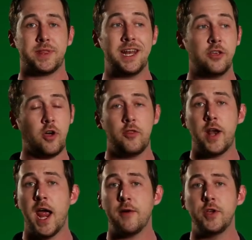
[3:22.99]
That is all
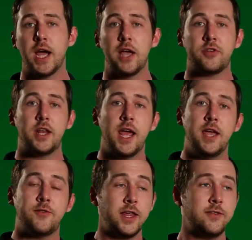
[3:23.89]
that I have for you guys
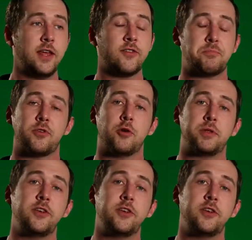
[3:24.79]
today. If you like today's episode,